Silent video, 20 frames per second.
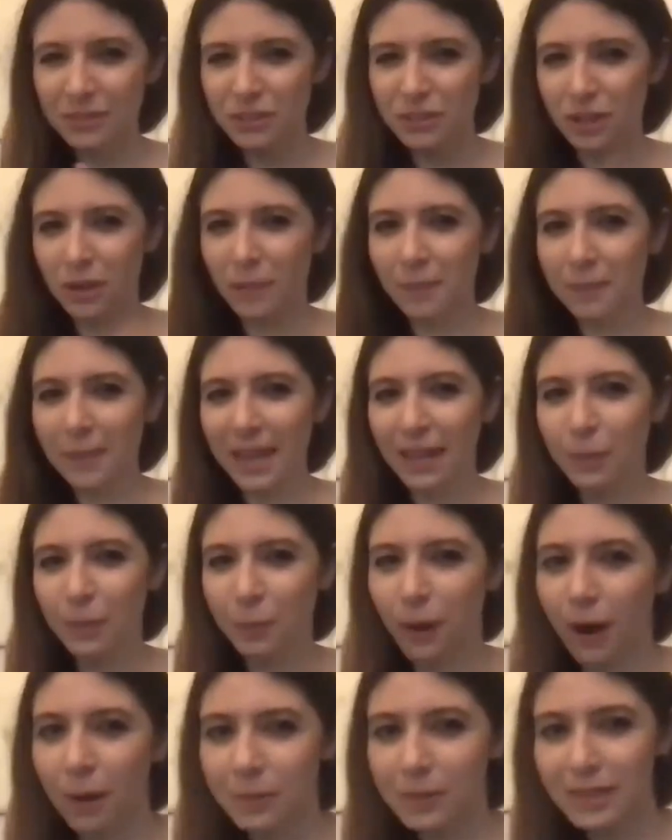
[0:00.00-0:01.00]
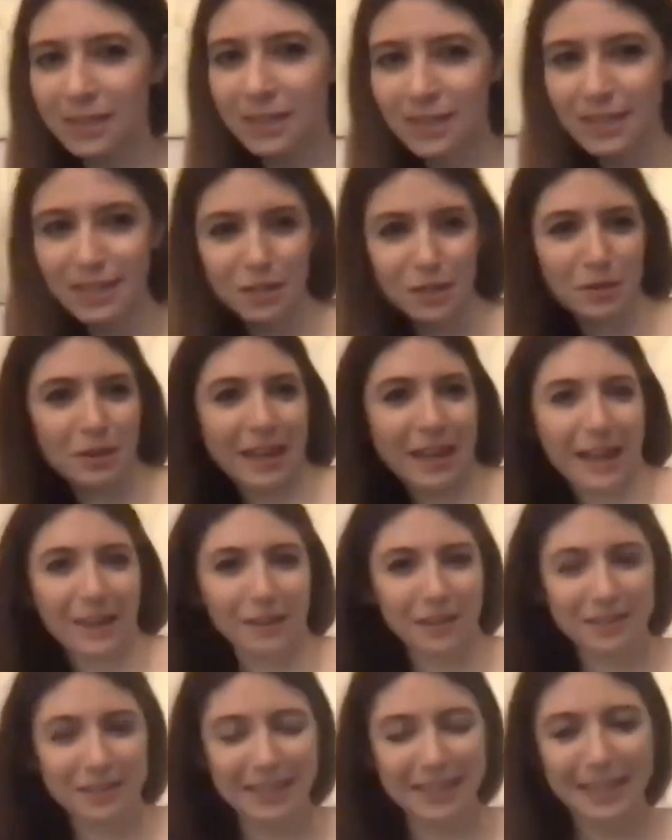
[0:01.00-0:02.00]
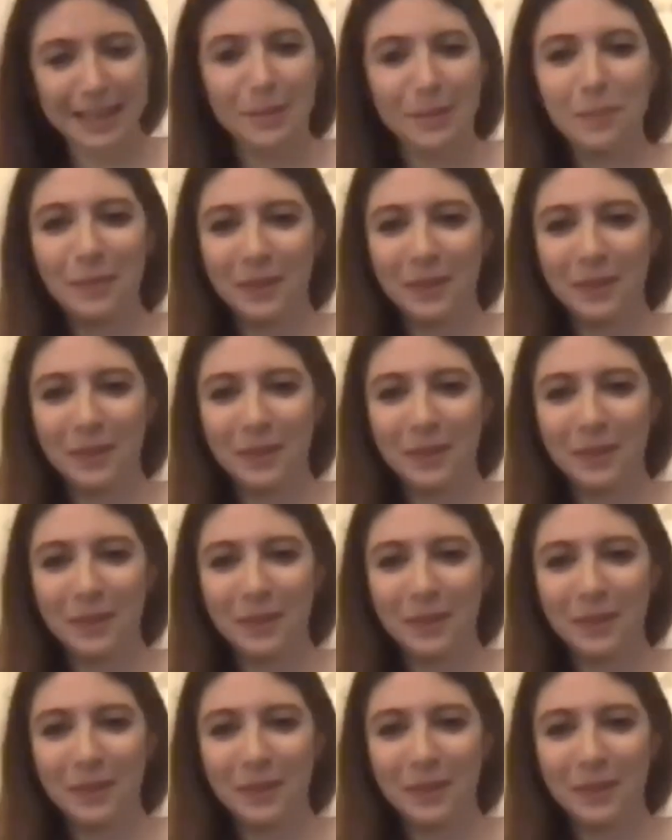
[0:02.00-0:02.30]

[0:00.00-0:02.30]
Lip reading: Don't make promises you cannot keep.